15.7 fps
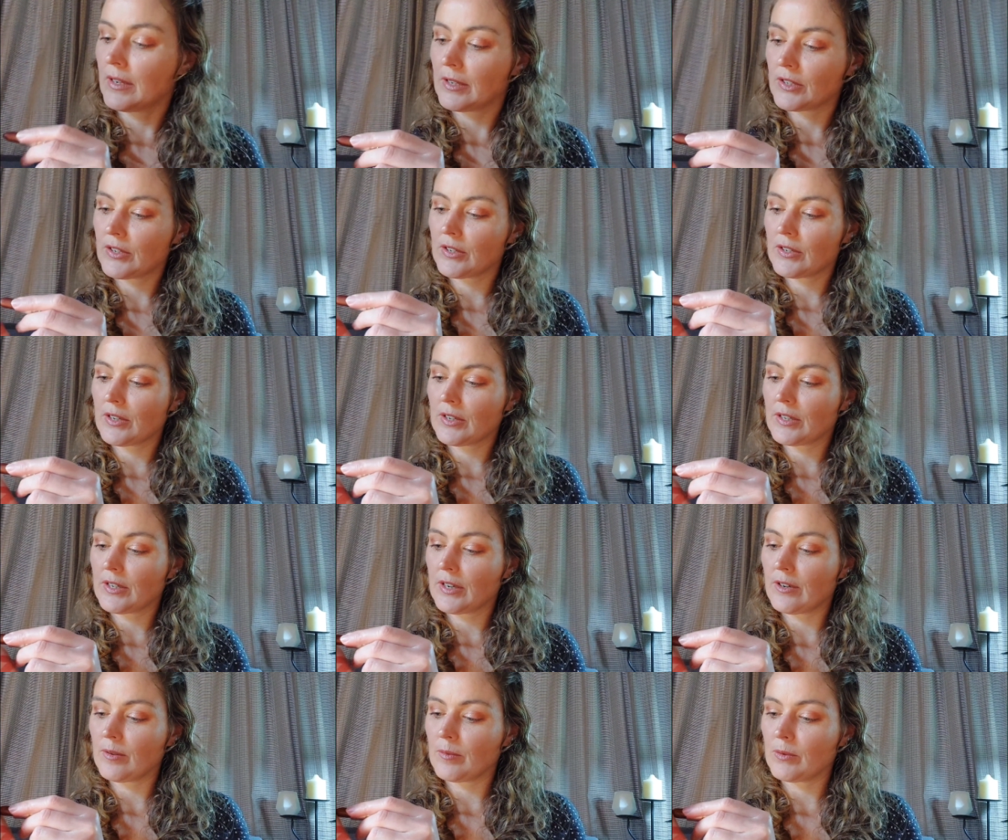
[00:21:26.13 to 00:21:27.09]
It's a
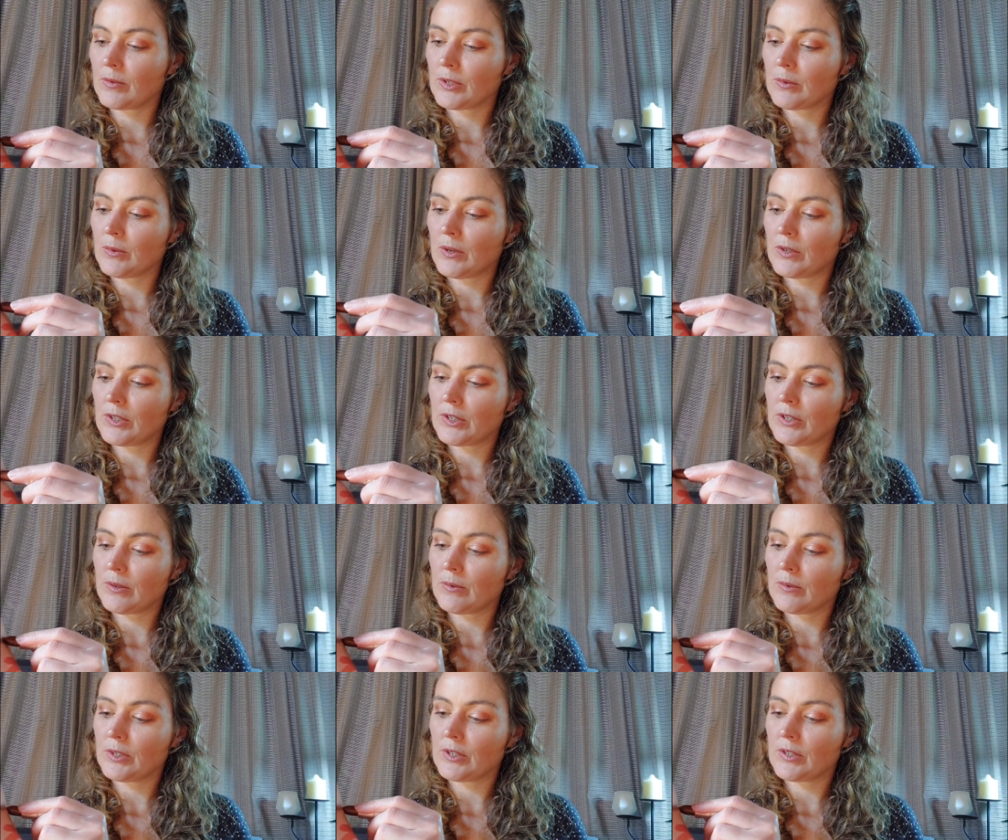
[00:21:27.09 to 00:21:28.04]
terrible swatch, so
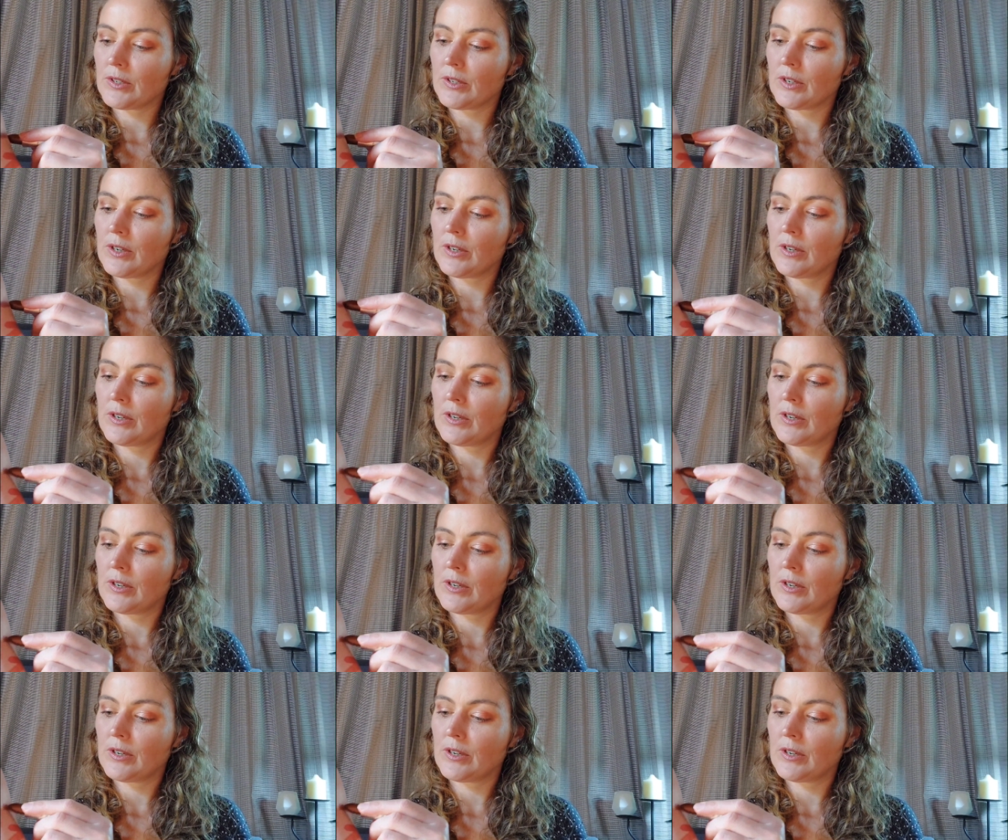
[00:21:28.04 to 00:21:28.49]
we'll just